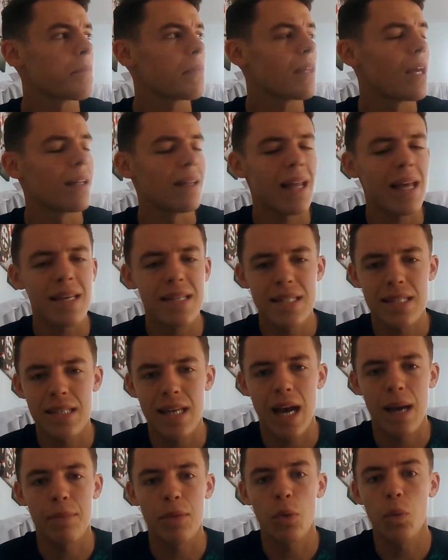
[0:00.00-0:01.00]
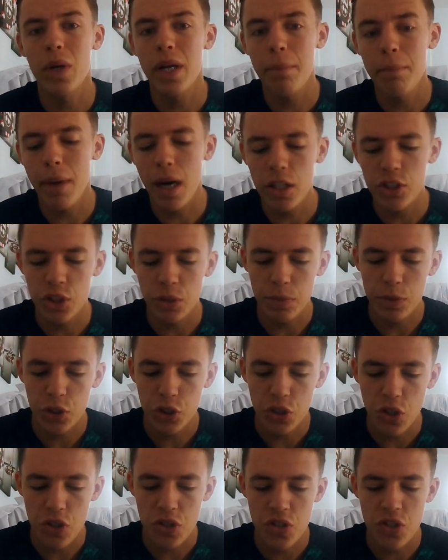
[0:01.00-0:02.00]
last time. The winning margin was
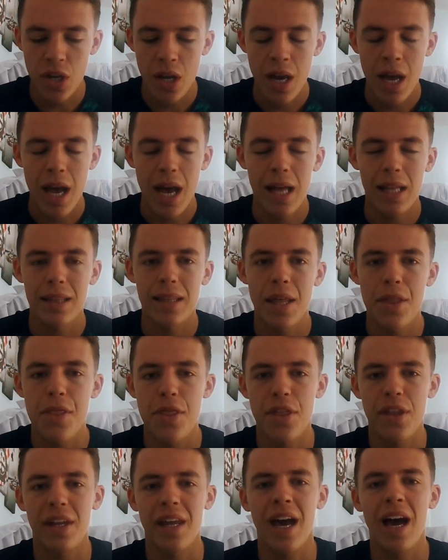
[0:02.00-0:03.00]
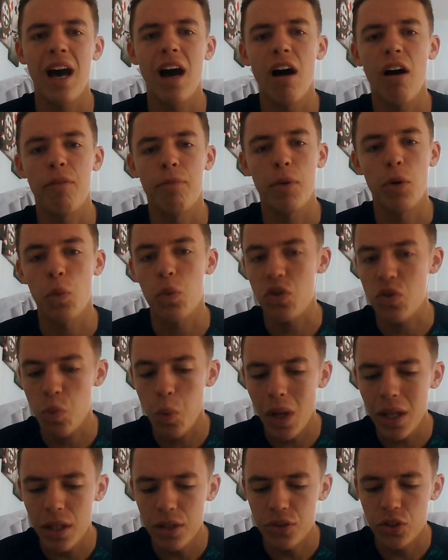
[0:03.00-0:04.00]
just a length and a half, but was
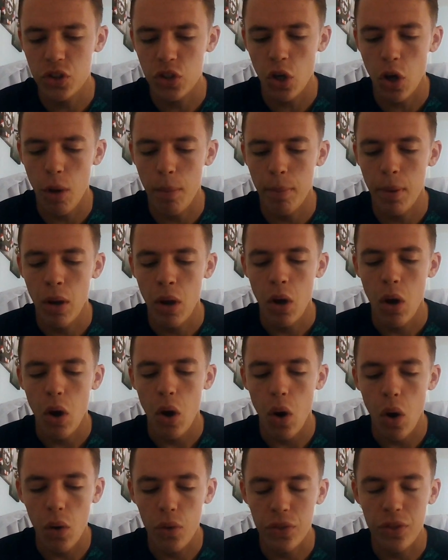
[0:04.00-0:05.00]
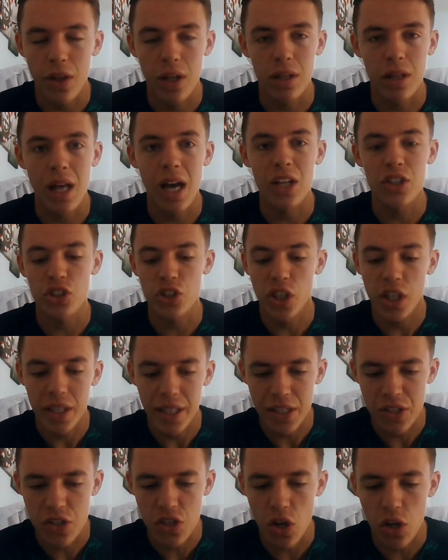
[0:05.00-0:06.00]
well on top on the line.
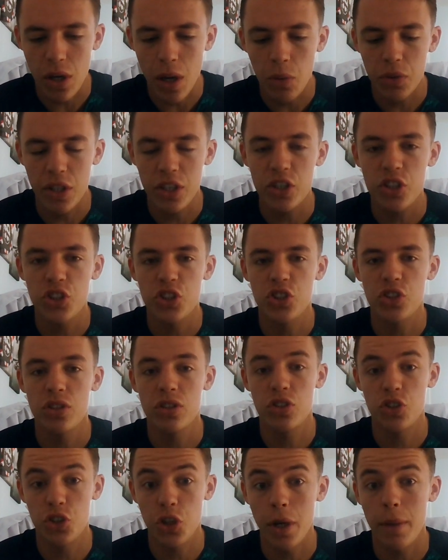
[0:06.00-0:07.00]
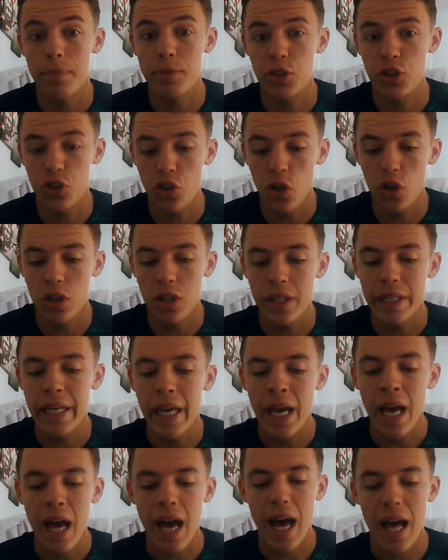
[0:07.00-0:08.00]
Really saw out this trip strongly.
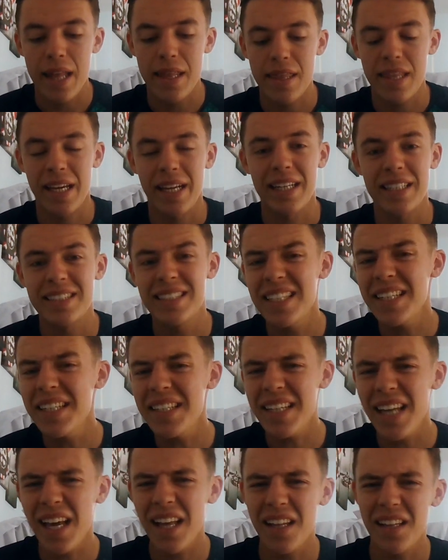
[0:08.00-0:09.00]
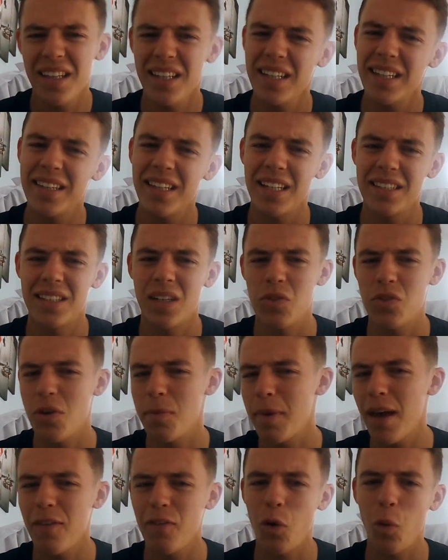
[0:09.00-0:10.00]
I think didn't get a lead that day. It was a
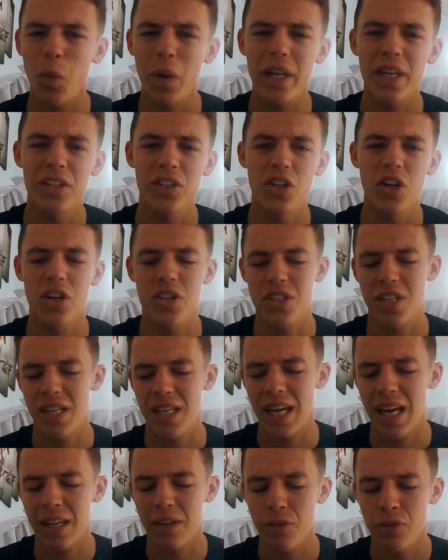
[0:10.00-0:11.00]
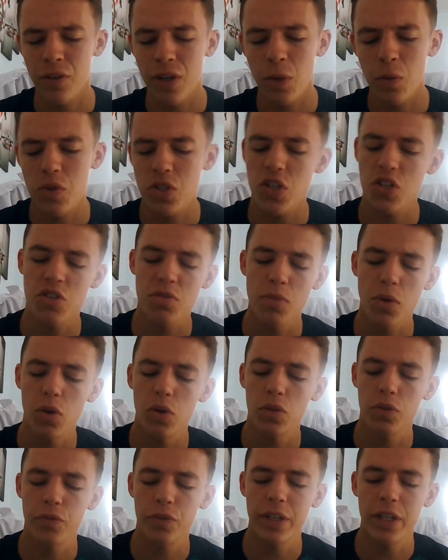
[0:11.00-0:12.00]
bit of a weird race. It was a
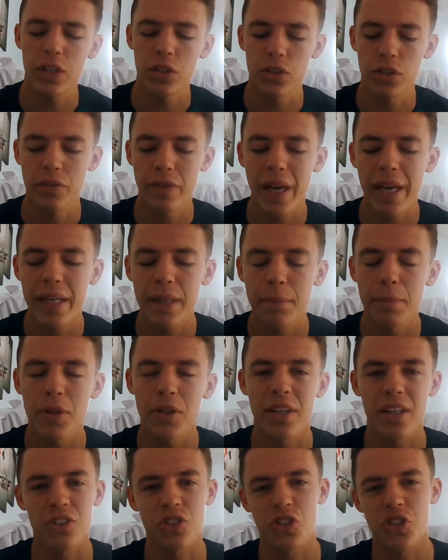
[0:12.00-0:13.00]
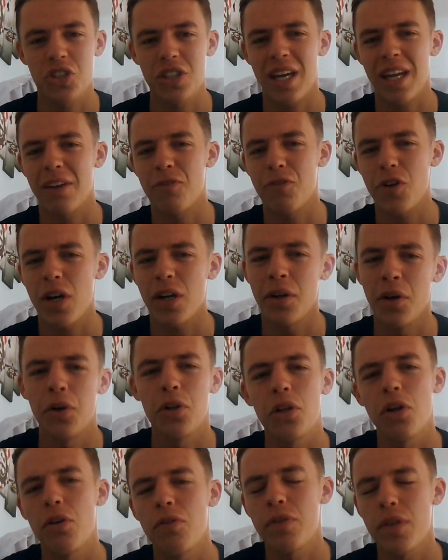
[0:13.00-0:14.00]
small field of 8, but they just kind of ran
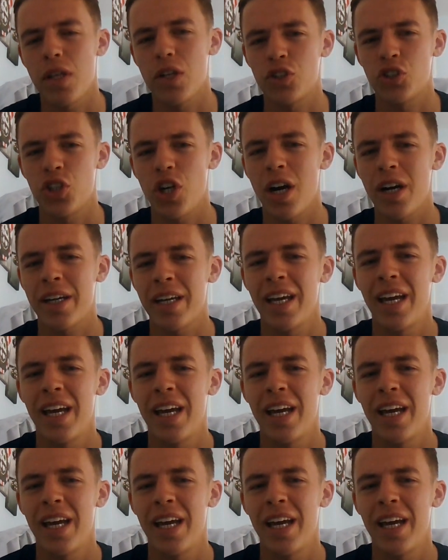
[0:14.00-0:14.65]
all over the track.